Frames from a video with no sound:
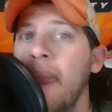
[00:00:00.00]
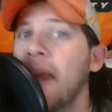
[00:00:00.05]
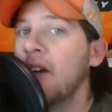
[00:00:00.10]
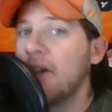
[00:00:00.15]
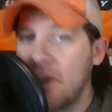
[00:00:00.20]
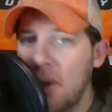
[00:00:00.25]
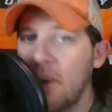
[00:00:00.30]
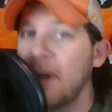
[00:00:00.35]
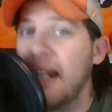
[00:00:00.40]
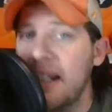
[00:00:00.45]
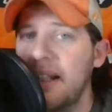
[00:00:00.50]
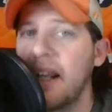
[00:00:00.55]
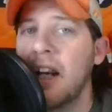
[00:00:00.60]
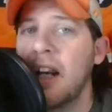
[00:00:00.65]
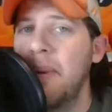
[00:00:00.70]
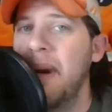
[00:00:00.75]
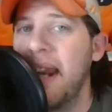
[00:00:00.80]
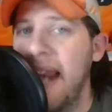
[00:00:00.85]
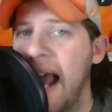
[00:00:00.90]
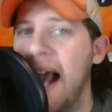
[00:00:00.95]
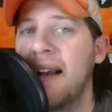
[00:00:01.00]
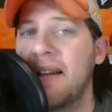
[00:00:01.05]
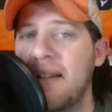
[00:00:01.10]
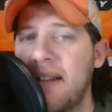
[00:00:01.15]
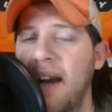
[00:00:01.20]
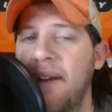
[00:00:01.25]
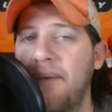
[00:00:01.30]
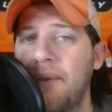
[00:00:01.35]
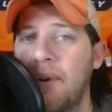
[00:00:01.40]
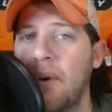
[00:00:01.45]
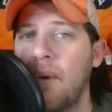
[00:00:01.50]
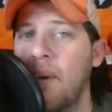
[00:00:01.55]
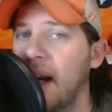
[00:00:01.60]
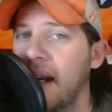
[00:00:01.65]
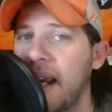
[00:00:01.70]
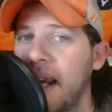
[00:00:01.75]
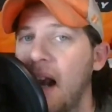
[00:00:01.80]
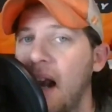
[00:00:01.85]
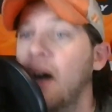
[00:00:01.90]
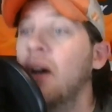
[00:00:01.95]
So he's going to be an asset for
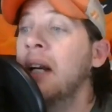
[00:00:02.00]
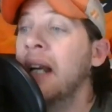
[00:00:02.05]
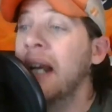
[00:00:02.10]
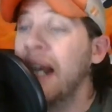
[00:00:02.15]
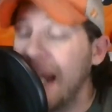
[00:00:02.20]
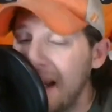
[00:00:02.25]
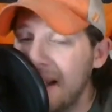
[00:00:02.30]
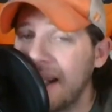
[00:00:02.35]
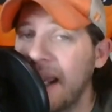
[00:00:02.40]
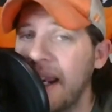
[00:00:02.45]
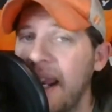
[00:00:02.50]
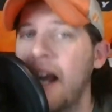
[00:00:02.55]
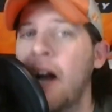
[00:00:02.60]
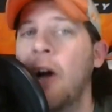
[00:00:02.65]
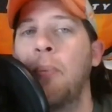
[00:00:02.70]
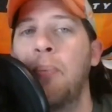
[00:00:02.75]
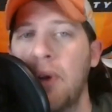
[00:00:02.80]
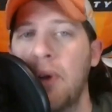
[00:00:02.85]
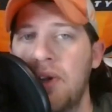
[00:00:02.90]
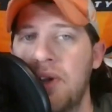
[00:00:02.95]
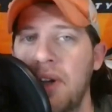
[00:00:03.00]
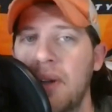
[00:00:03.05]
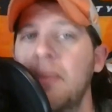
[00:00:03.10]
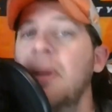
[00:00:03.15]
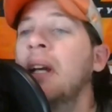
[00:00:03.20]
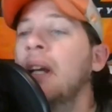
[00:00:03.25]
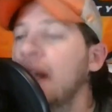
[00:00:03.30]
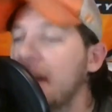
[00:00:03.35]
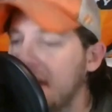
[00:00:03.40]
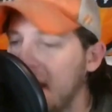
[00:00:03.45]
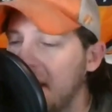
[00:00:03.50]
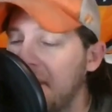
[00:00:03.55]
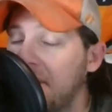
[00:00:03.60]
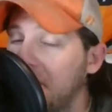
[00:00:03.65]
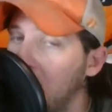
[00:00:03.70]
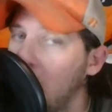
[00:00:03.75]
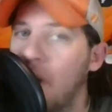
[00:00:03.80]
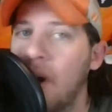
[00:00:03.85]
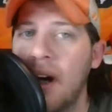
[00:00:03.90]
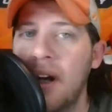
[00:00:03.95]
Rangel. He's going to help push him. Zane
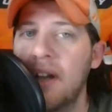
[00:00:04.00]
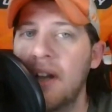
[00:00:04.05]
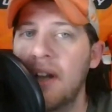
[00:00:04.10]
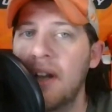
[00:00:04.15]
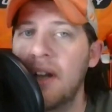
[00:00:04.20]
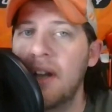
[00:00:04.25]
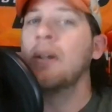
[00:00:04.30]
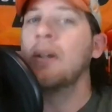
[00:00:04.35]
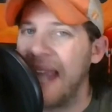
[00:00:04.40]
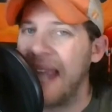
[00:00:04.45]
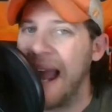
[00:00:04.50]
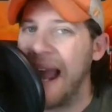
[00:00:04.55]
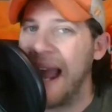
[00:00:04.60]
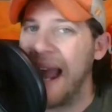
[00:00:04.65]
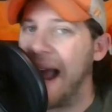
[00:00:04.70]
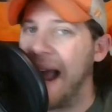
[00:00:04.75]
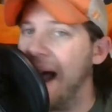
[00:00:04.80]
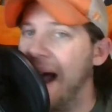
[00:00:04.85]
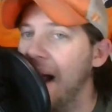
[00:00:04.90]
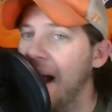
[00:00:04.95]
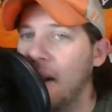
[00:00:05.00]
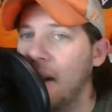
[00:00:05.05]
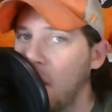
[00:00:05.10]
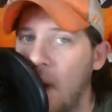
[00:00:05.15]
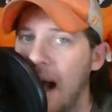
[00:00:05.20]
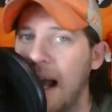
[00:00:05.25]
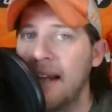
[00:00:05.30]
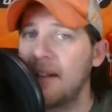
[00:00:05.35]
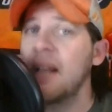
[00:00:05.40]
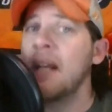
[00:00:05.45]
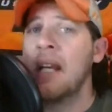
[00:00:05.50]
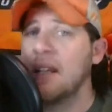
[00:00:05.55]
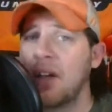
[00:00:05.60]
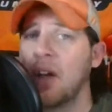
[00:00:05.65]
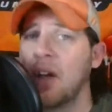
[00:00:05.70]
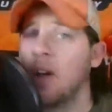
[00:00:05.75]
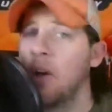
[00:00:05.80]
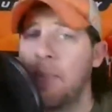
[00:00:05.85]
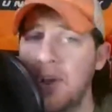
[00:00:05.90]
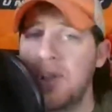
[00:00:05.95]
Flores, talent-wise, is going
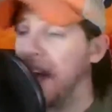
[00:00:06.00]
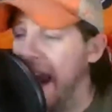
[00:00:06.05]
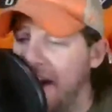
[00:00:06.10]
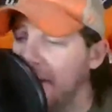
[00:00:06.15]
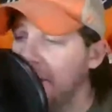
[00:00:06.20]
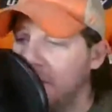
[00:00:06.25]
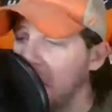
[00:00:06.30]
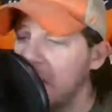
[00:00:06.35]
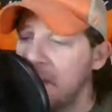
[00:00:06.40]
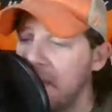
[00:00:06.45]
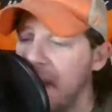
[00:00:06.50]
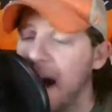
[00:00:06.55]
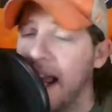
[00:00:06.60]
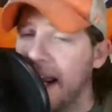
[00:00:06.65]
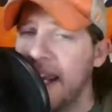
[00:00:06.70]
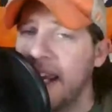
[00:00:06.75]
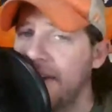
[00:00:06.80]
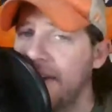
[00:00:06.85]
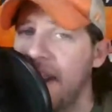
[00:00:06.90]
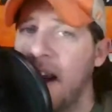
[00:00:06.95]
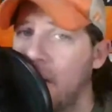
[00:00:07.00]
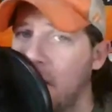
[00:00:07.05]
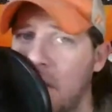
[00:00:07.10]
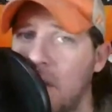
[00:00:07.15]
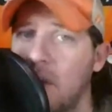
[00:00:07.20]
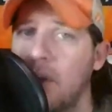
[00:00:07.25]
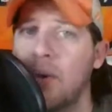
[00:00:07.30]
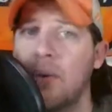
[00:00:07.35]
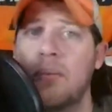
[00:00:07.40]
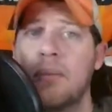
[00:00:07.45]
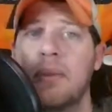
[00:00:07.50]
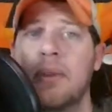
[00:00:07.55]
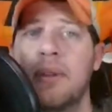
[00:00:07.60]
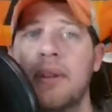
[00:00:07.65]
to push everybody in that room.